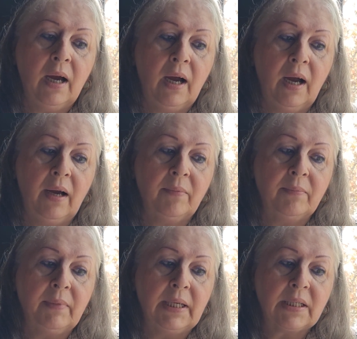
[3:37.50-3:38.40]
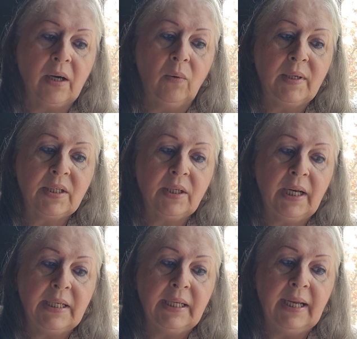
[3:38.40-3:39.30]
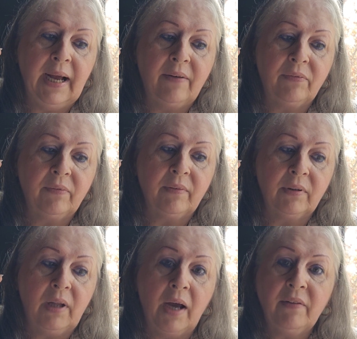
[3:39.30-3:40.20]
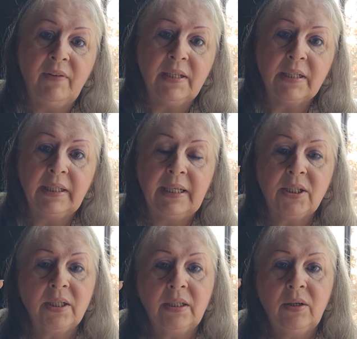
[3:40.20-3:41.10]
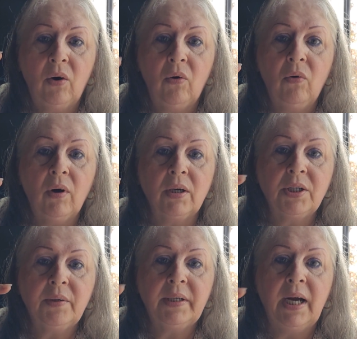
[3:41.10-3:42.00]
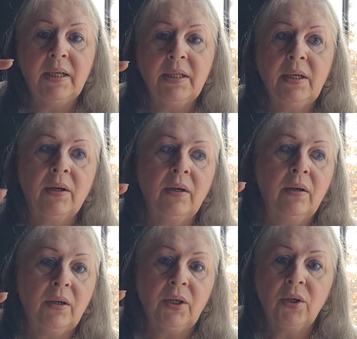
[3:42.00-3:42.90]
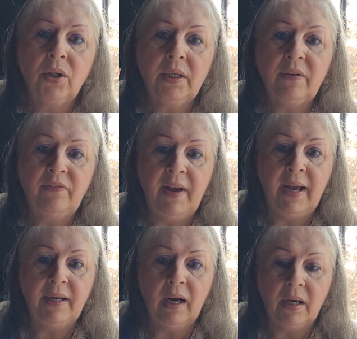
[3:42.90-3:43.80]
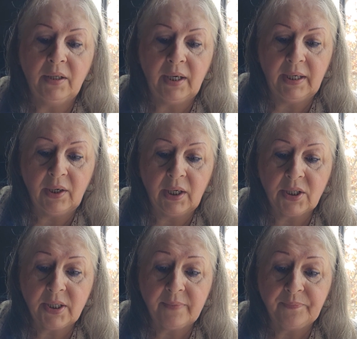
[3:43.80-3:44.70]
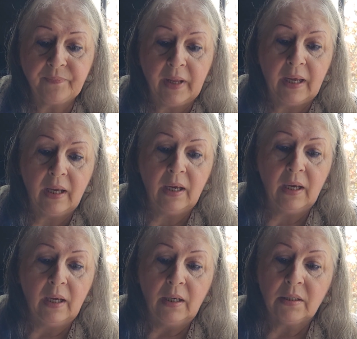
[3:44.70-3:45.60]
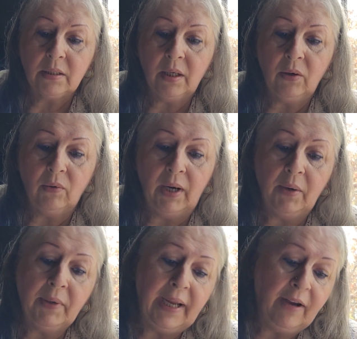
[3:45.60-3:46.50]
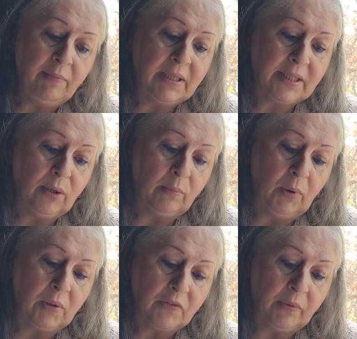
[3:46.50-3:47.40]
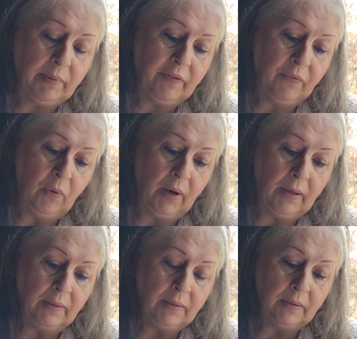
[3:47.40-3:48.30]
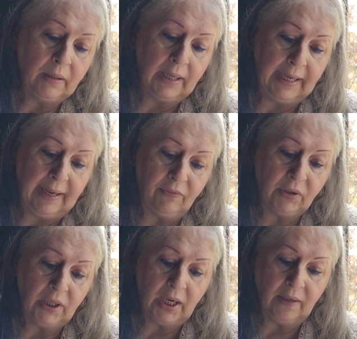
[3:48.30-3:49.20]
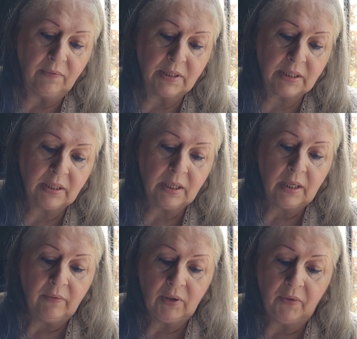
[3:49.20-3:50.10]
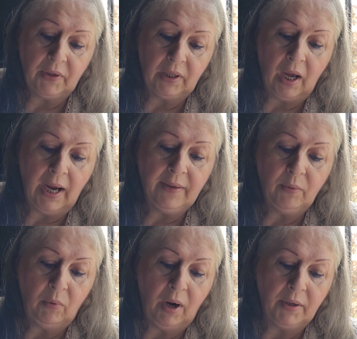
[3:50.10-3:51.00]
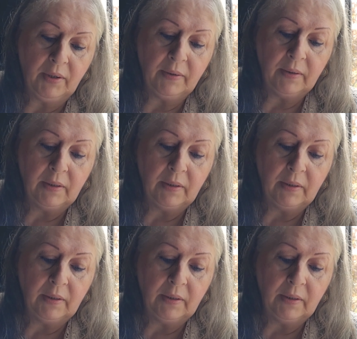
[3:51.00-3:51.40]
It's always a good idea to have a lot of ventilation, or do it under your hooded fan in your kitchen. So I already have my soap molds from before. I have gloves, got the lye, the water,